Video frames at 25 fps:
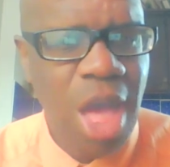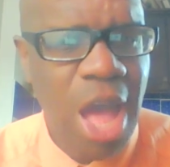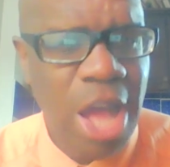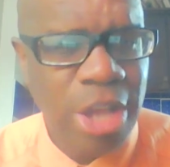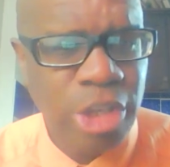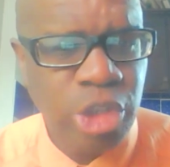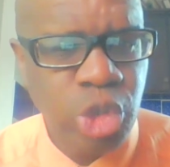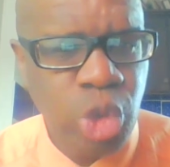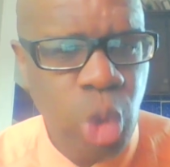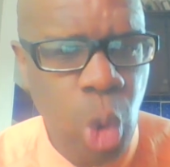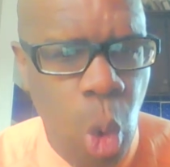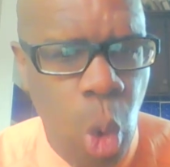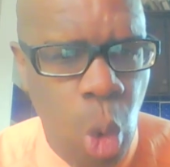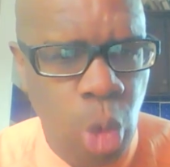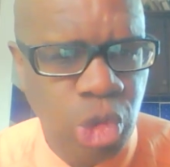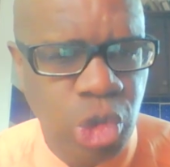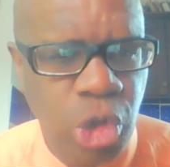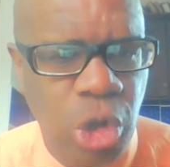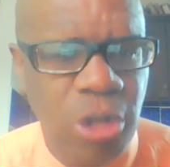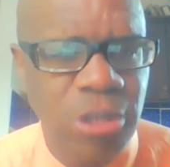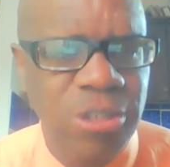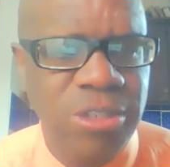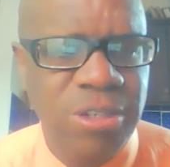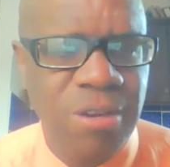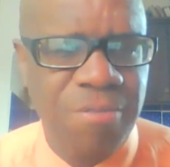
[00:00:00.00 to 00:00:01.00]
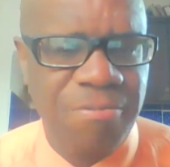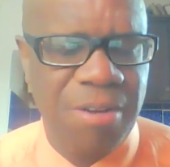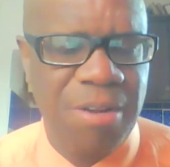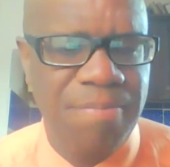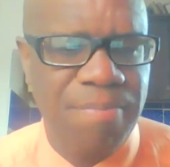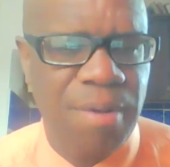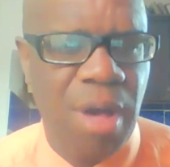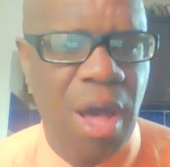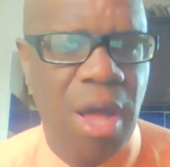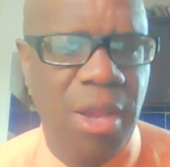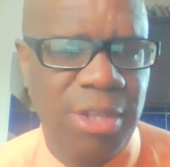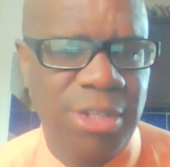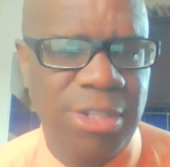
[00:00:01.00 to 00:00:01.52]
A total
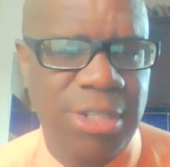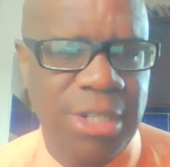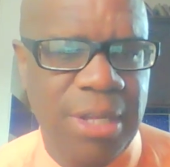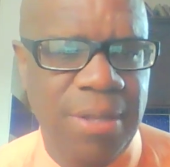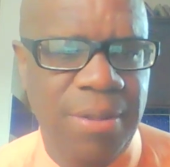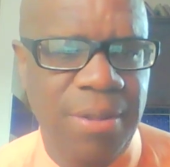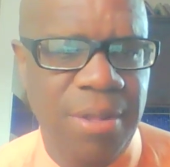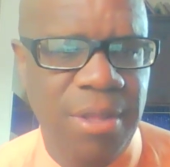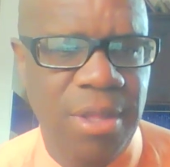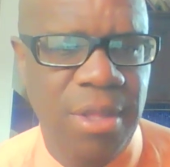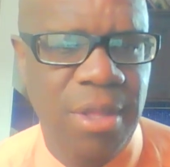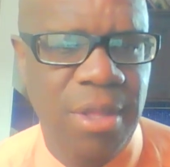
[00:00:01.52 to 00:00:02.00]
different policy,